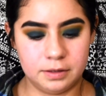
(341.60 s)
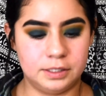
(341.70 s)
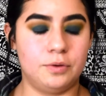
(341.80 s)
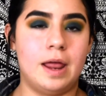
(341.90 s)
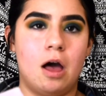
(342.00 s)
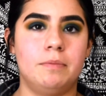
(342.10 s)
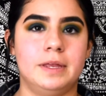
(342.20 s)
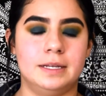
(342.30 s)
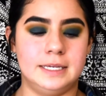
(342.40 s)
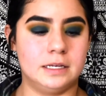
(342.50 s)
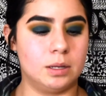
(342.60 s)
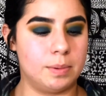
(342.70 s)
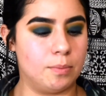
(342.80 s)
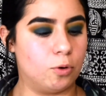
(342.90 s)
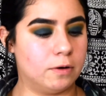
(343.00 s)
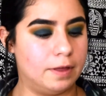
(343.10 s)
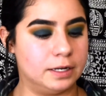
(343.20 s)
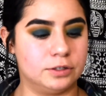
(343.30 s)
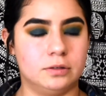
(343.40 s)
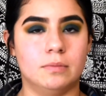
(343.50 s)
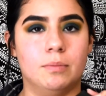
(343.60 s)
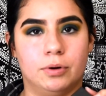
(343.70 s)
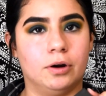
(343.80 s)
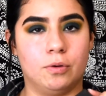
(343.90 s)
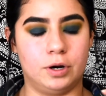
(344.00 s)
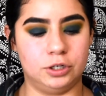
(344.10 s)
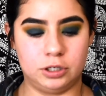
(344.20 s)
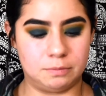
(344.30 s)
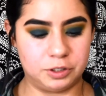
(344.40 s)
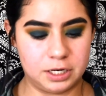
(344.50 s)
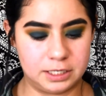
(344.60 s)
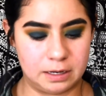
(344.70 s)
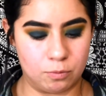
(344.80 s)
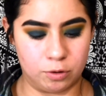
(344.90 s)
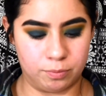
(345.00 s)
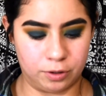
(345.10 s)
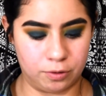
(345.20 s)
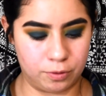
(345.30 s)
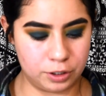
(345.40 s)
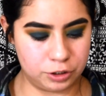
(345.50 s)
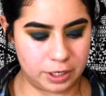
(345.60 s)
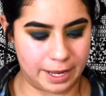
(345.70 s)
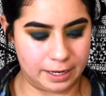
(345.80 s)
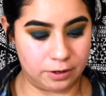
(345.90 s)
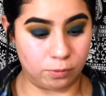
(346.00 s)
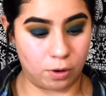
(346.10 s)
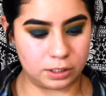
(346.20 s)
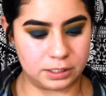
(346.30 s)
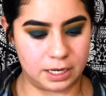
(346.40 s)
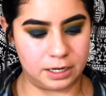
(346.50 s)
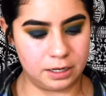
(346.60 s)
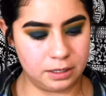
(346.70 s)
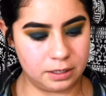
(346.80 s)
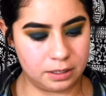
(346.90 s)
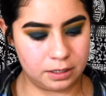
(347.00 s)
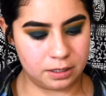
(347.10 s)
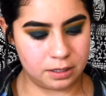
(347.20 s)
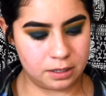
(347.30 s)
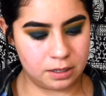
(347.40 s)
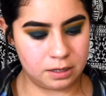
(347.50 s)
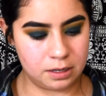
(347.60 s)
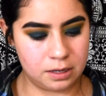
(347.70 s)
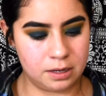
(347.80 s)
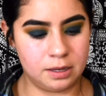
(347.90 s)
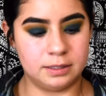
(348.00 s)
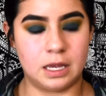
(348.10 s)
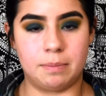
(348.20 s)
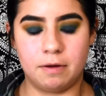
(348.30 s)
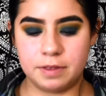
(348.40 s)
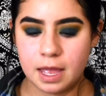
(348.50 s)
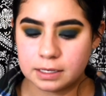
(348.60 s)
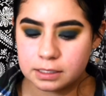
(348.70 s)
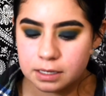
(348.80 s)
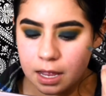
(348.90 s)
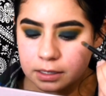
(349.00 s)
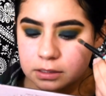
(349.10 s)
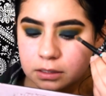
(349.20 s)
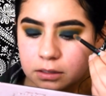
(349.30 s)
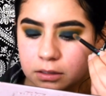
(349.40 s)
So now I'm gonna take a little bit more of that burnt orange. I'm just gonna take more burnt orange and raw sienna. Tap off the X's, guys.